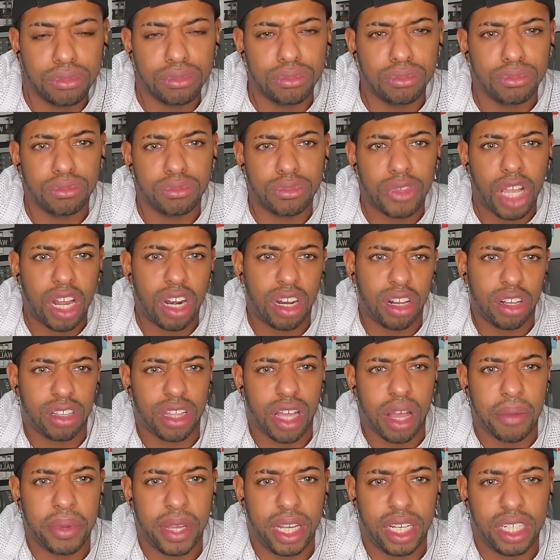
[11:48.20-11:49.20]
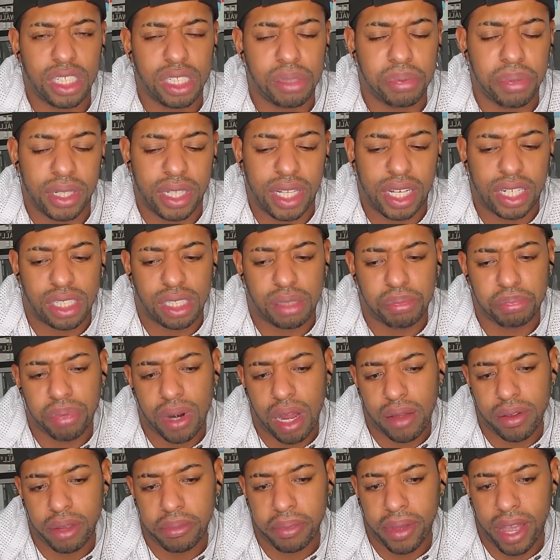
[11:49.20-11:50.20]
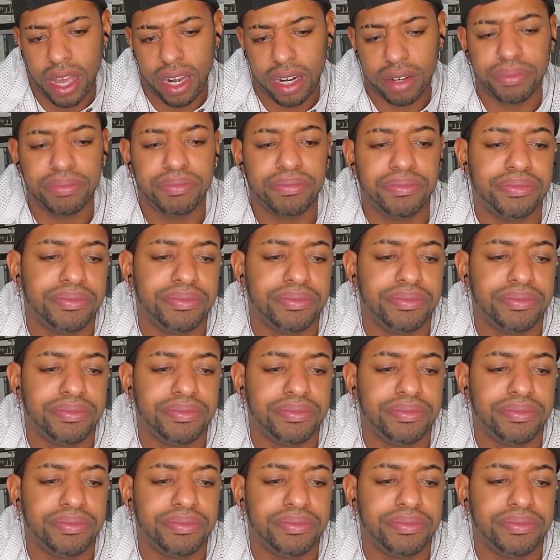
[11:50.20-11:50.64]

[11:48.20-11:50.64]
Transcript: I don't know what that means, but that's probably bad.